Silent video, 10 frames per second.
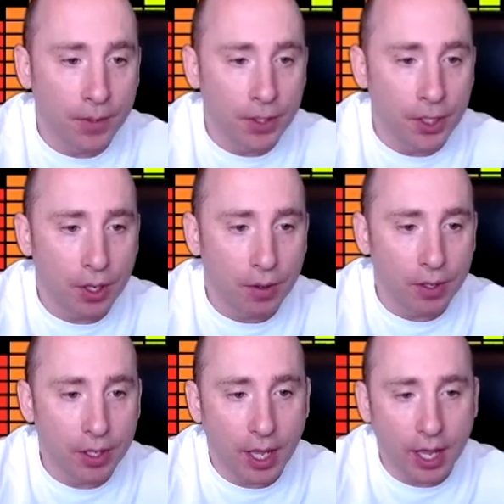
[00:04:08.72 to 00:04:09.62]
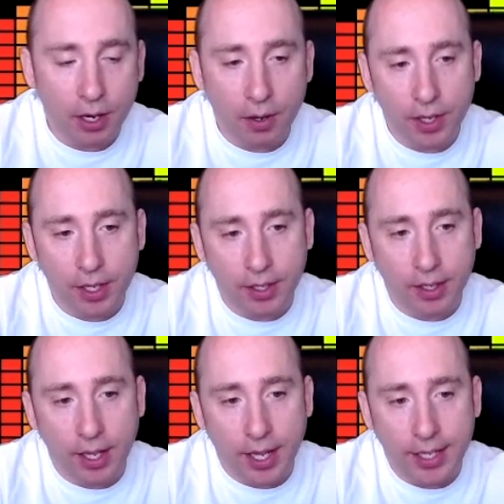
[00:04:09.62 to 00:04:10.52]
So I know it
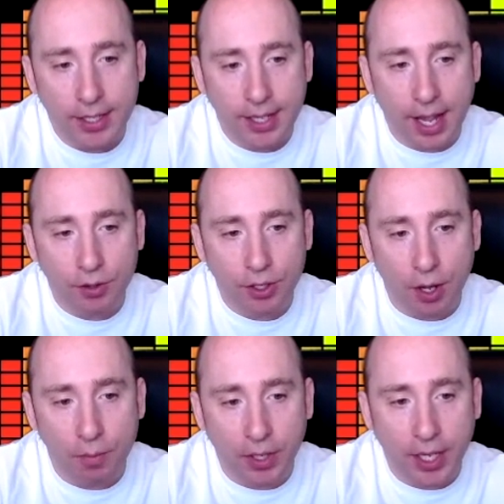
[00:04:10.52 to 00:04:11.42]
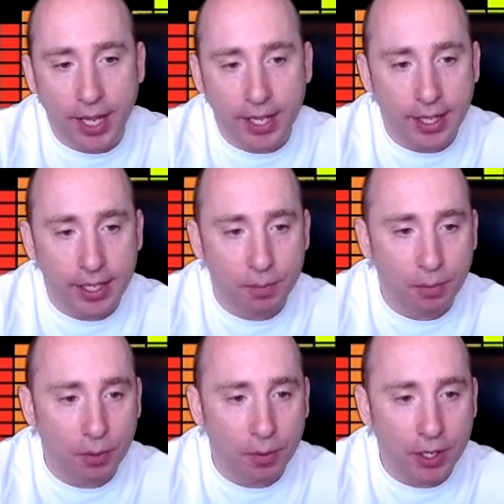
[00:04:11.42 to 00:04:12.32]
sounds complicated, this,
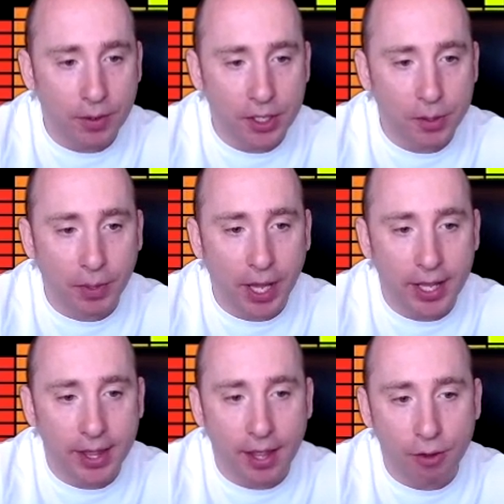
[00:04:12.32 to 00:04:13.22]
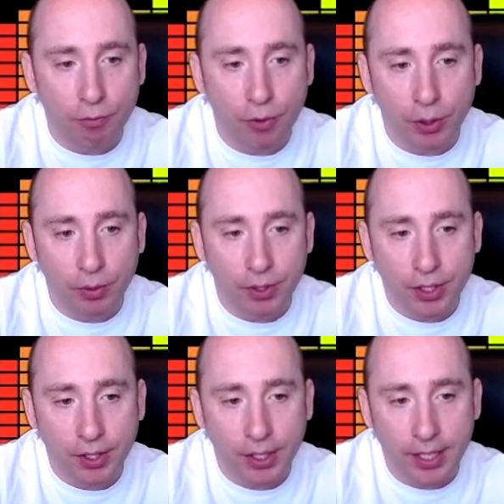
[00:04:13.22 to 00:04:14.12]
but when you explain that the
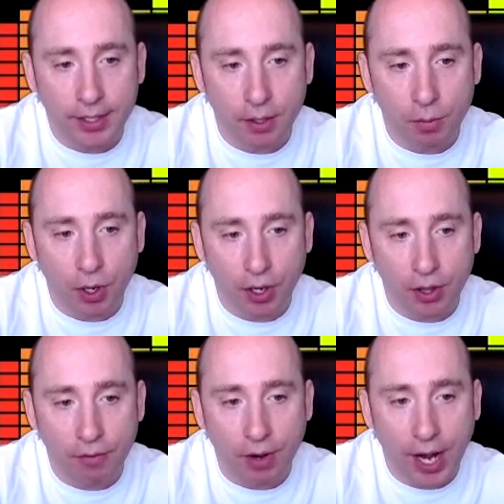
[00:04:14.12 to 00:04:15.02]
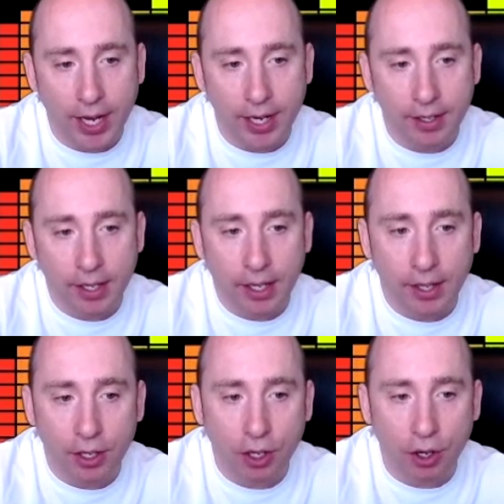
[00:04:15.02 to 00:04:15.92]
root is the one on the right
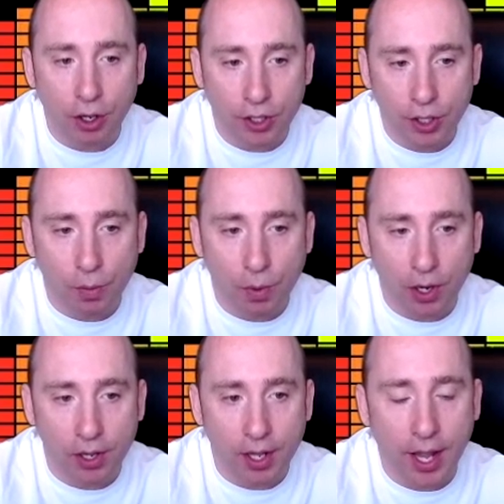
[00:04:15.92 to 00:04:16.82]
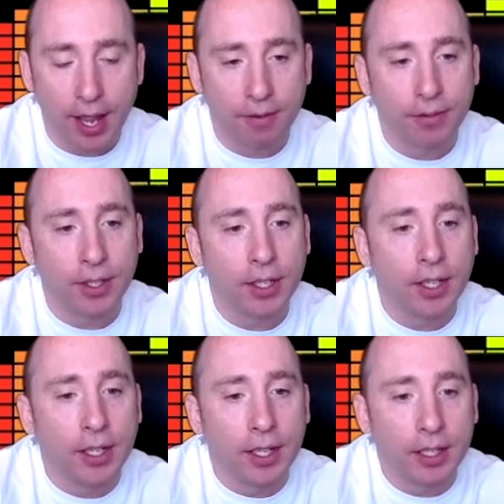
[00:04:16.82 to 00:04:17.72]
and the chord's the one on the left,
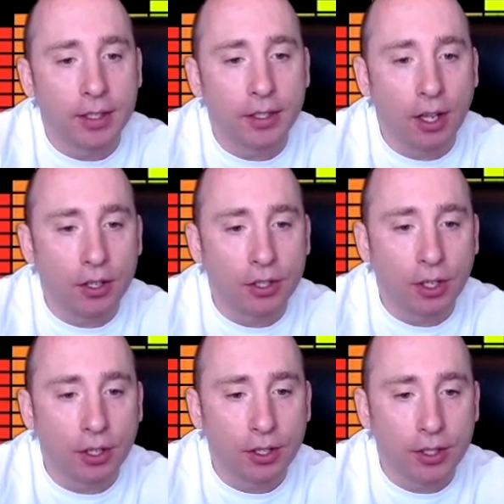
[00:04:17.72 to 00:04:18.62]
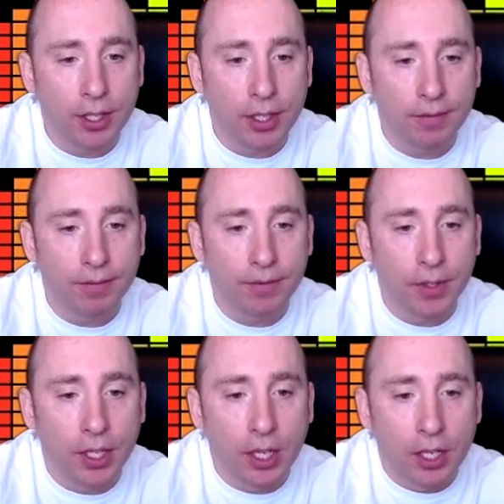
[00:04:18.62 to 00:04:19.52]
it's not as daunting.
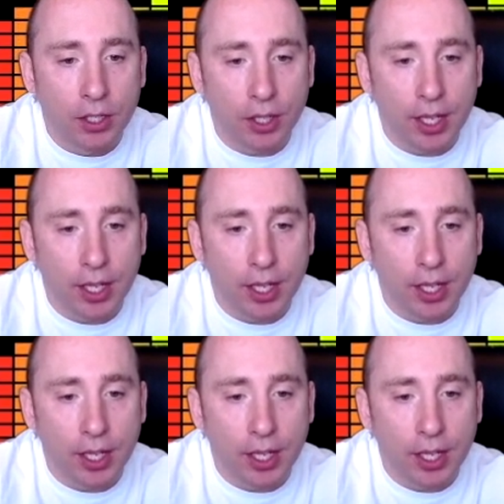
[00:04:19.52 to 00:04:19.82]
So